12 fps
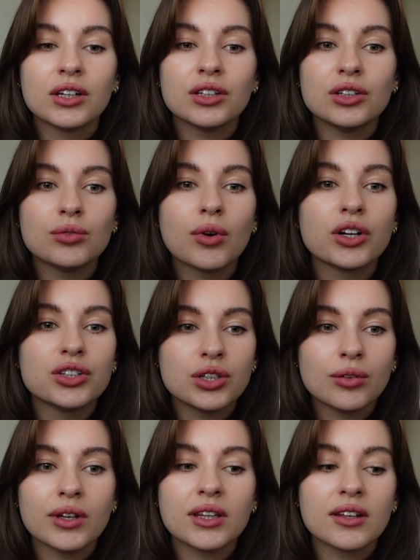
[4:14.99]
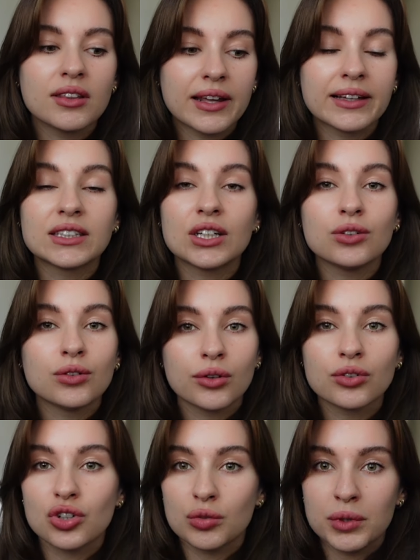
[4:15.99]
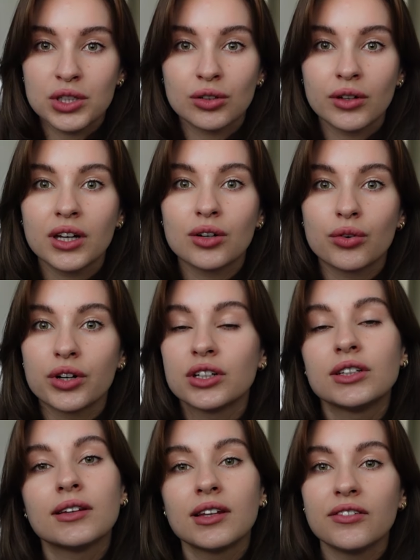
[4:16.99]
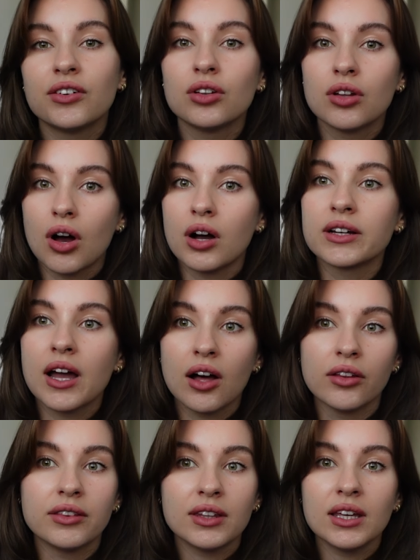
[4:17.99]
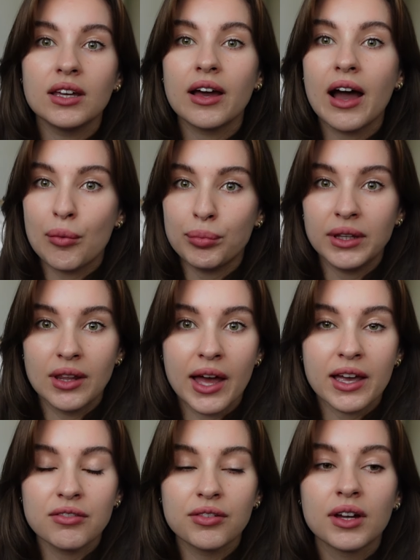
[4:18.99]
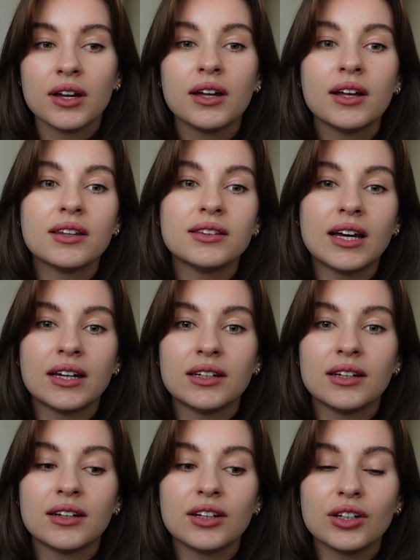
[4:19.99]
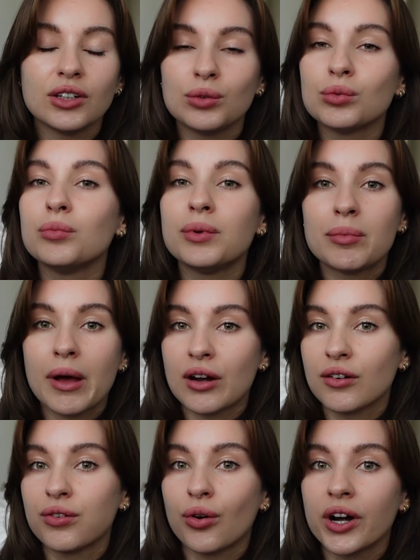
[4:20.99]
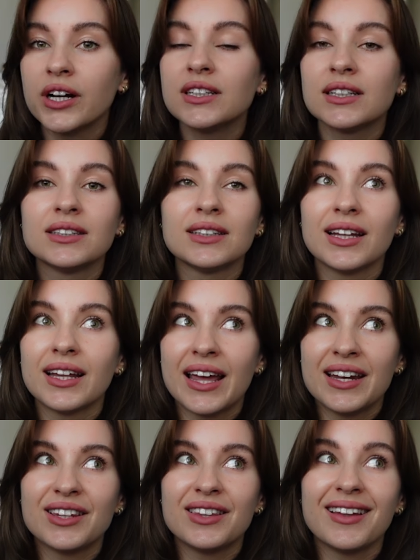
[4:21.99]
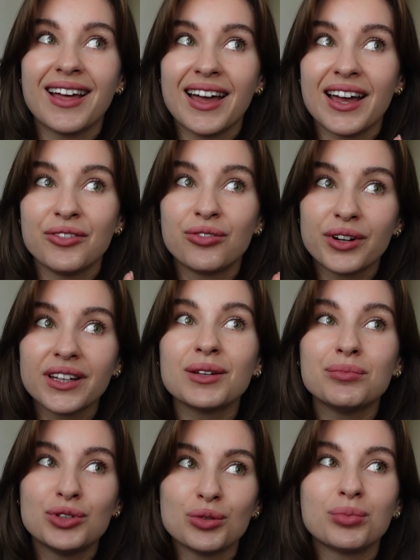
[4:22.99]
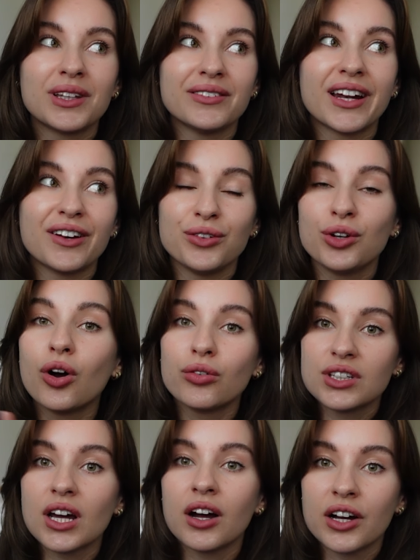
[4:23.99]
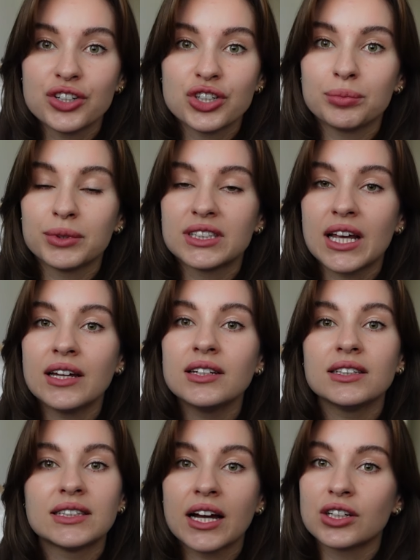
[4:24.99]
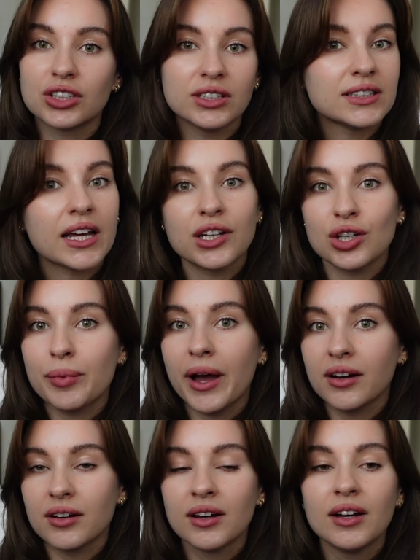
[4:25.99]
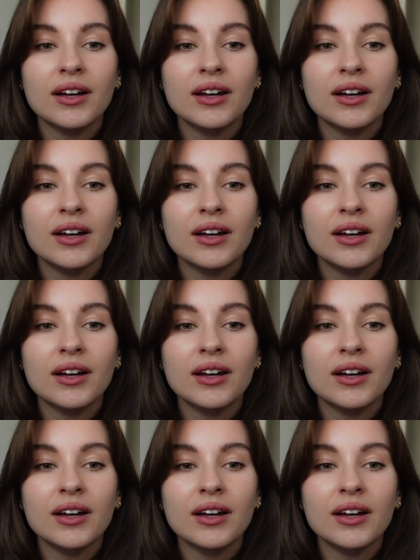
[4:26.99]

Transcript: you are doing the things that you know you should be doing in order to live a long, healthy, happy life, then you will be better for it. And I really do believe that if you go to 100%, it's actually setting you back.